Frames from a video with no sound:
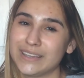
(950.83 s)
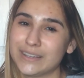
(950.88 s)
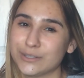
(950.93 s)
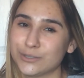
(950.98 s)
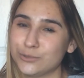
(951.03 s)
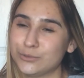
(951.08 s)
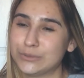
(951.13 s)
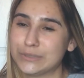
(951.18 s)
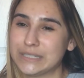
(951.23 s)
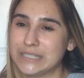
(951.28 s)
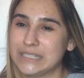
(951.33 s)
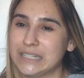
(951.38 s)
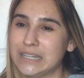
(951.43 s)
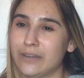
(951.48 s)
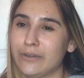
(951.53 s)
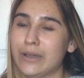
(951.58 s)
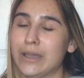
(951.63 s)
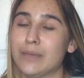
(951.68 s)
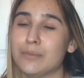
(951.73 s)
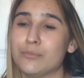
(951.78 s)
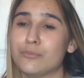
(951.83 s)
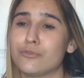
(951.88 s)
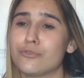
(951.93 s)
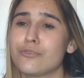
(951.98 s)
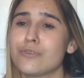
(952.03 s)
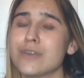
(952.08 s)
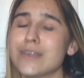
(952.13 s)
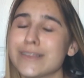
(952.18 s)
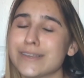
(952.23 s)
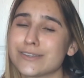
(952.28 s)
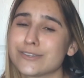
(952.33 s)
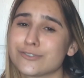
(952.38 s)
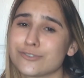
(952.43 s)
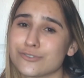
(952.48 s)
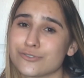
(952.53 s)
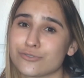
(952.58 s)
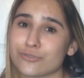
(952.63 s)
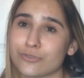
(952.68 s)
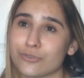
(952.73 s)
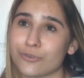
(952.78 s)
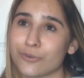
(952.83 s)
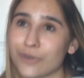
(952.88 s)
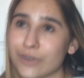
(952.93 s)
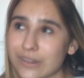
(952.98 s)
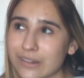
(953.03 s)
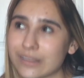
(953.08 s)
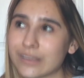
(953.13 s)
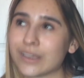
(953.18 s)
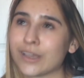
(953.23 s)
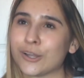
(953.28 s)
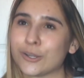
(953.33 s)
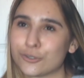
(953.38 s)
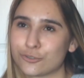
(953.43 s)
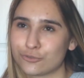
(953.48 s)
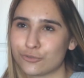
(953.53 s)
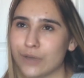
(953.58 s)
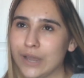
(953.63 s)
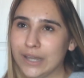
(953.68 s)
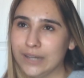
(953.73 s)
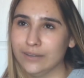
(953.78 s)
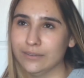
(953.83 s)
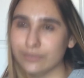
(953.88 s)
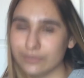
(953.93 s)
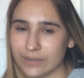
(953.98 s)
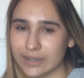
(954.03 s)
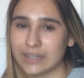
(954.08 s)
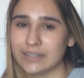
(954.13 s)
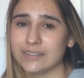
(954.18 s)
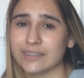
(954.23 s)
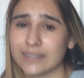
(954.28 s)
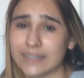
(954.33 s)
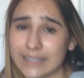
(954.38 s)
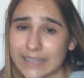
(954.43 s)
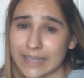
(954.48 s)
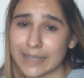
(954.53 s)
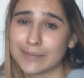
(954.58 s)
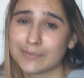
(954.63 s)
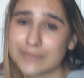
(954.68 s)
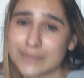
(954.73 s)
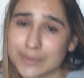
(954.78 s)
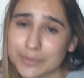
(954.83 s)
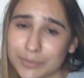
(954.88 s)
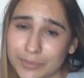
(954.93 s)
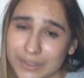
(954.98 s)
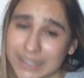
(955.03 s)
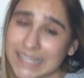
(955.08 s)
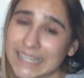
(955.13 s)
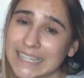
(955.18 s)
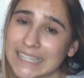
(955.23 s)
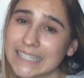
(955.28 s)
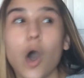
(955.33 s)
because right now I'm really struggling on trying to find a game to play.